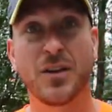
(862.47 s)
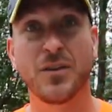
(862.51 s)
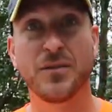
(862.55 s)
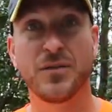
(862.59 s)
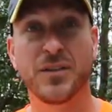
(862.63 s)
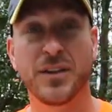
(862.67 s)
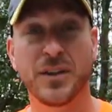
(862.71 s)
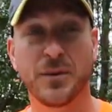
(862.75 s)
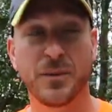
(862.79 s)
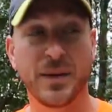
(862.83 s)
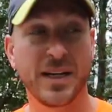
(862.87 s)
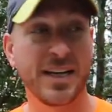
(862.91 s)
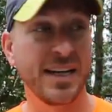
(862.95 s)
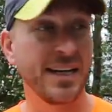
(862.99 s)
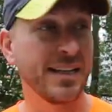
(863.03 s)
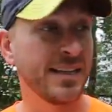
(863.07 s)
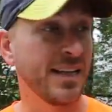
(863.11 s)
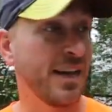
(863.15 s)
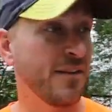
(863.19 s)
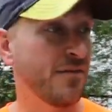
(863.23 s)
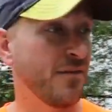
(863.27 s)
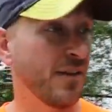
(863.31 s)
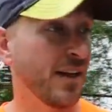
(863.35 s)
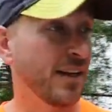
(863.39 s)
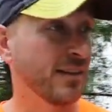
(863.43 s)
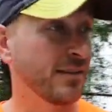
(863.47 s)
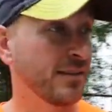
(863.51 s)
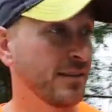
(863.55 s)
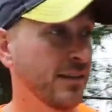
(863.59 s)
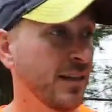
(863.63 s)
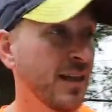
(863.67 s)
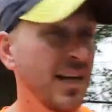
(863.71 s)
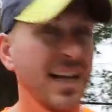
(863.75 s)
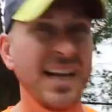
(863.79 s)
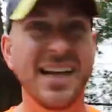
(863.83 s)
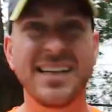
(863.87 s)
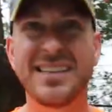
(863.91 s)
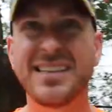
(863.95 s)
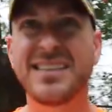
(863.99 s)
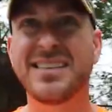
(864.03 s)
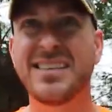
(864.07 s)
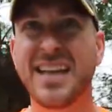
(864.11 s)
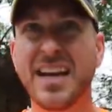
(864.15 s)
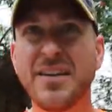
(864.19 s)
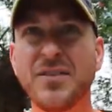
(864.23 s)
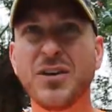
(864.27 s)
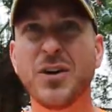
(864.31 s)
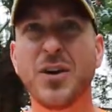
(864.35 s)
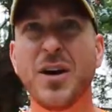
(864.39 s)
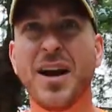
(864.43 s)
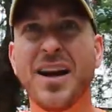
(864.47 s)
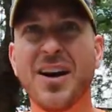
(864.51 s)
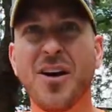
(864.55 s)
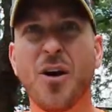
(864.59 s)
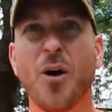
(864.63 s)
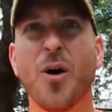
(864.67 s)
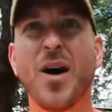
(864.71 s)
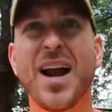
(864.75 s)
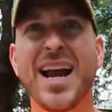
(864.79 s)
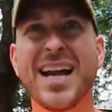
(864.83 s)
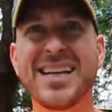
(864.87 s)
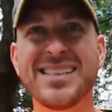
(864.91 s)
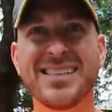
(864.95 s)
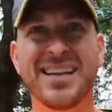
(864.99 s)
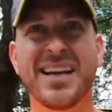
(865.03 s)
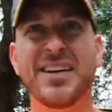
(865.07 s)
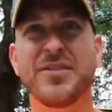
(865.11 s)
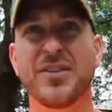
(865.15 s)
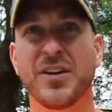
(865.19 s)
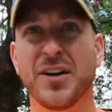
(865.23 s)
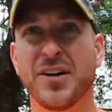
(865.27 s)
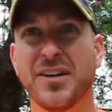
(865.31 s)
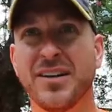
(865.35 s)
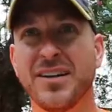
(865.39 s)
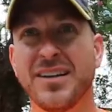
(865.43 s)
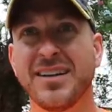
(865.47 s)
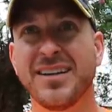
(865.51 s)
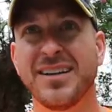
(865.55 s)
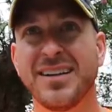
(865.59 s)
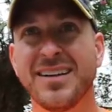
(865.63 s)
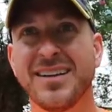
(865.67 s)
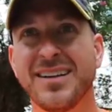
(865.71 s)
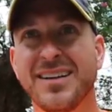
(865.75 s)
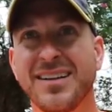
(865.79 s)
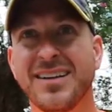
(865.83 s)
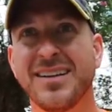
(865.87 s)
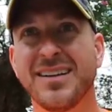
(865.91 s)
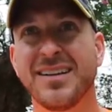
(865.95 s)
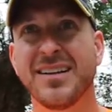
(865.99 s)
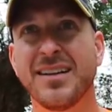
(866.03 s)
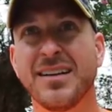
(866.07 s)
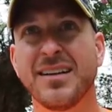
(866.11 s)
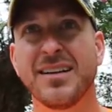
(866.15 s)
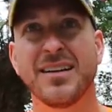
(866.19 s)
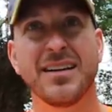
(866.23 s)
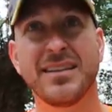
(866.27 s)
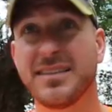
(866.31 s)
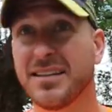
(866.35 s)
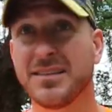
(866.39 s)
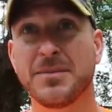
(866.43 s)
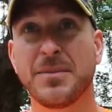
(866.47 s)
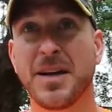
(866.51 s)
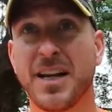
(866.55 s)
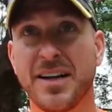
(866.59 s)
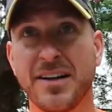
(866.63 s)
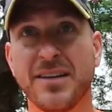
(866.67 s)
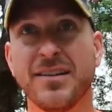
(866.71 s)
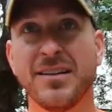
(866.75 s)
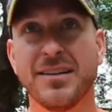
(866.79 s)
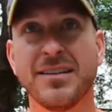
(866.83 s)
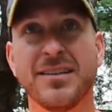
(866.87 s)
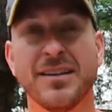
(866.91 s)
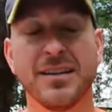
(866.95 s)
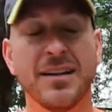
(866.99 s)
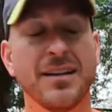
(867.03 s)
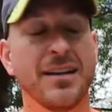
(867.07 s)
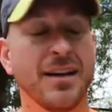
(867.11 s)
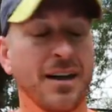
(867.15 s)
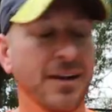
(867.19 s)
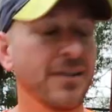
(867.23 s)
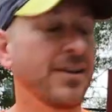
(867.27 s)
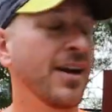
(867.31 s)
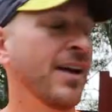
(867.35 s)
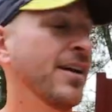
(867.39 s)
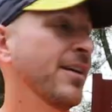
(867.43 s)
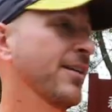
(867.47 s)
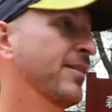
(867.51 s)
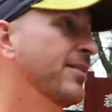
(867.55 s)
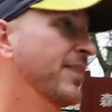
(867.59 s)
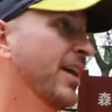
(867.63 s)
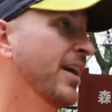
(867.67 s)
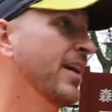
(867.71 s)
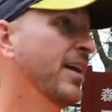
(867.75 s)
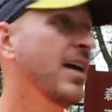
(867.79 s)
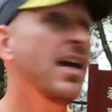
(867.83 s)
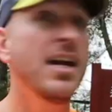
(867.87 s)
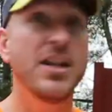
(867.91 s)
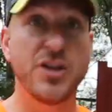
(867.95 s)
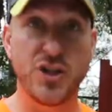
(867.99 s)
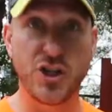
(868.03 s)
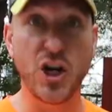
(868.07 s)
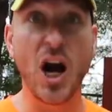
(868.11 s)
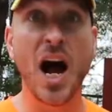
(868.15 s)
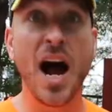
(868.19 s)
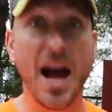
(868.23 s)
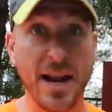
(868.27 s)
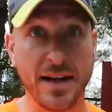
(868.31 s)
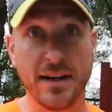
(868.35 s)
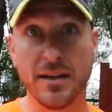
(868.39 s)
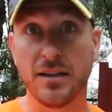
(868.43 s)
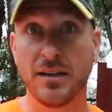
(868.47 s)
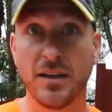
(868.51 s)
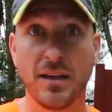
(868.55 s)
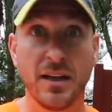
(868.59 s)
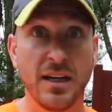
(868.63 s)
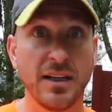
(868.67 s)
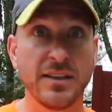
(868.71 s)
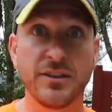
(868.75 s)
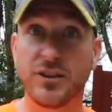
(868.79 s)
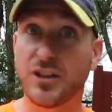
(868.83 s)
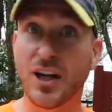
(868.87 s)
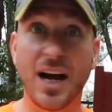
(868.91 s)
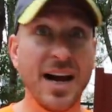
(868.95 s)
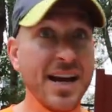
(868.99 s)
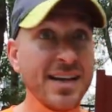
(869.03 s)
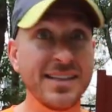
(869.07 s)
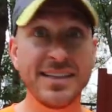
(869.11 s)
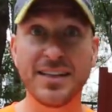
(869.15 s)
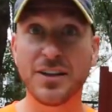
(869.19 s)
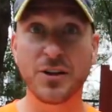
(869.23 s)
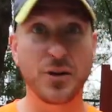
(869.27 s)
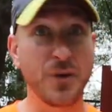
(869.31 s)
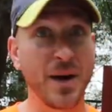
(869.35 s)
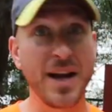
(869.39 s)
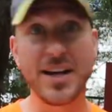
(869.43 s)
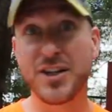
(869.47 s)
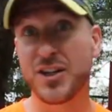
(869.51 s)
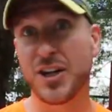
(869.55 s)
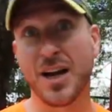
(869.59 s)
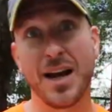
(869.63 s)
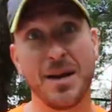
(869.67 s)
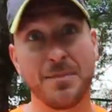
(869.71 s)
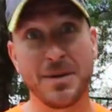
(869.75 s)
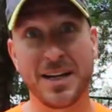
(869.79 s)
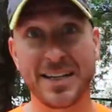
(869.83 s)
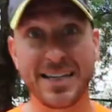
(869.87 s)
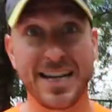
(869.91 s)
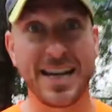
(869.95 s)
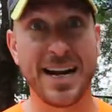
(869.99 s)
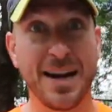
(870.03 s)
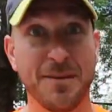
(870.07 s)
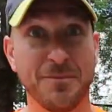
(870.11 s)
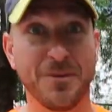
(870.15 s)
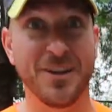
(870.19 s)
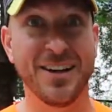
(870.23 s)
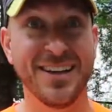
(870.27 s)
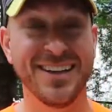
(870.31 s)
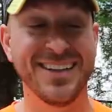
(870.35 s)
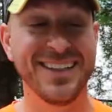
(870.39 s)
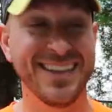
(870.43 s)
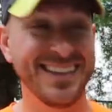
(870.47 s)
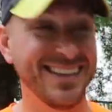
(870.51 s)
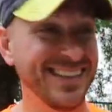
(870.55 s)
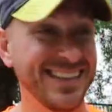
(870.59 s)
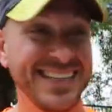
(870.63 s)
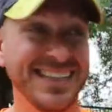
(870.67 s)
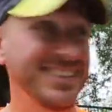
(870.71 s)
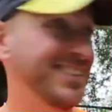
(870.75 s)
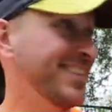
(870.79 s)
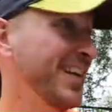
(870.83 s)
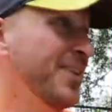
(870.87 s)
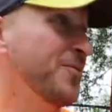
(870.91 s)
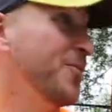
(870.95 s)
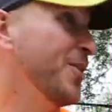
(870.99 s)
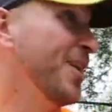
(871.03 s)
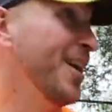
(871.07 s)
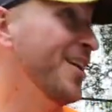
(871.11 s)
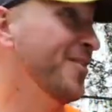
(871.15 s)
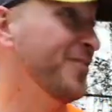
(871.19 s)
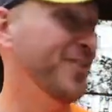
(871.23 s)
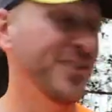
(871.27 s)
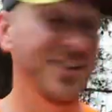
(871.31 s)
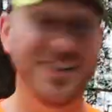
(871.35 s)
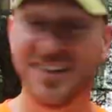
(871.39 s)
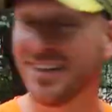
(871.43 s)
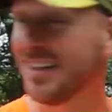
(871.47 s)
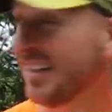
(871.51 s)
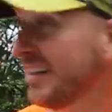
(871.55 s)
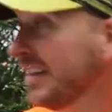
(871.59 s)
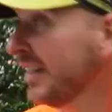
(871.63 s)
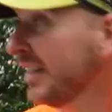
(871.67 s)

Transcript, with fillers: Hopefully we can get that fixed. Is it Xavier or Xavier? Doesn't matter. It doesn't matter? Feel, yeah. Okay, okay. John. John did a great job on camera. He said whatever.